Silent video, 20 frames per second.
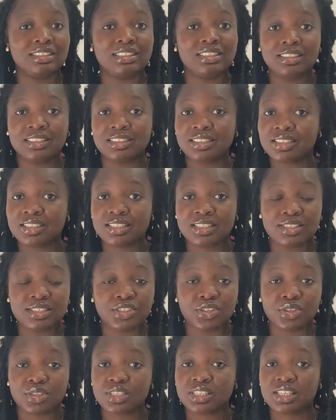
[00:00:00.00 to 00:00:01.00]
didn't
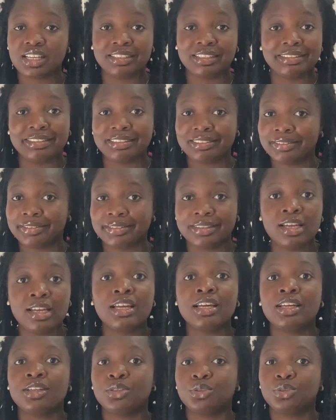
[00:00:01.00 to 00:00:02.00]
just click.
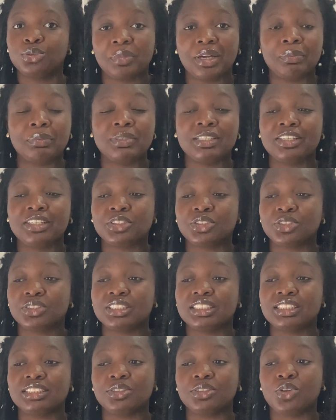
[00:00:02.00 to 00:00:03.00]
No, my
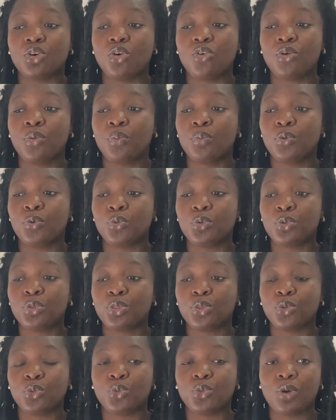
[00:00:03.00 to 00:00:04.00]
applications did not pull
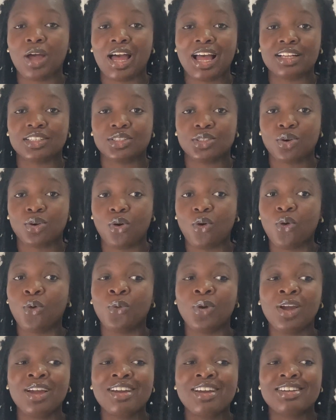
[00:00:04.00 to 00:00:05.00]
through at
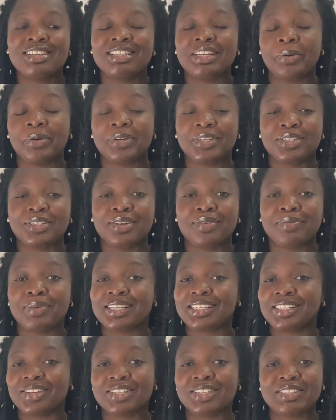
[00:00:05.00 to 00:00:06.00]
all. There were some,
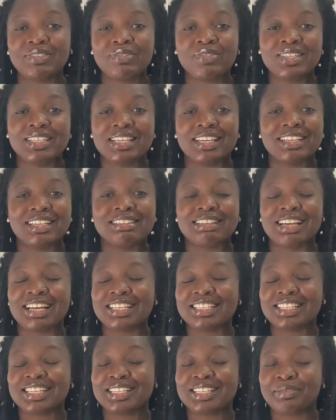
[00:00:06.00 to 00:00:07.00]
as I was even taking the
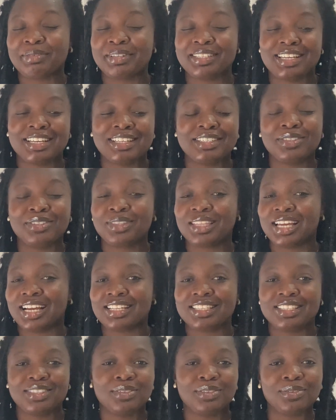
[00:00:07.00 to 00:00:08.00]
assessment, I knew
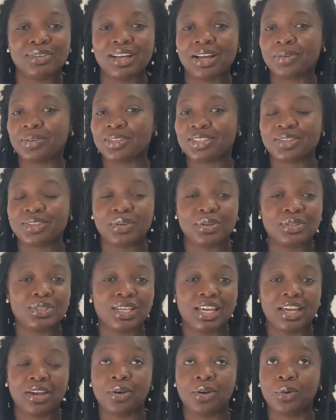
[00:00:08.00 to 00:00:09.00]
that I was not going
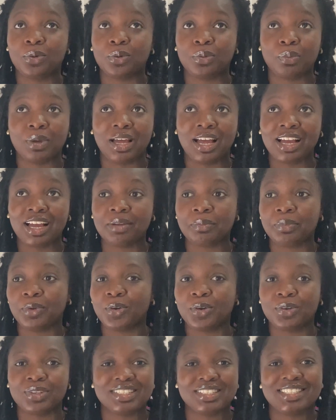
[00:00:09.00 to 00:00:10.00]
to get called back,
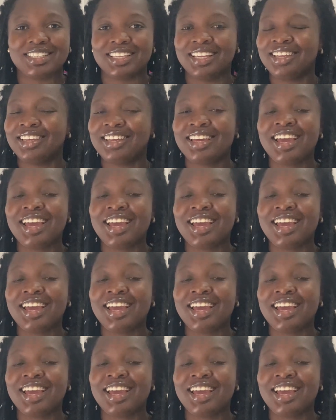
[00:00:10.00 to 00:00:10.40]
because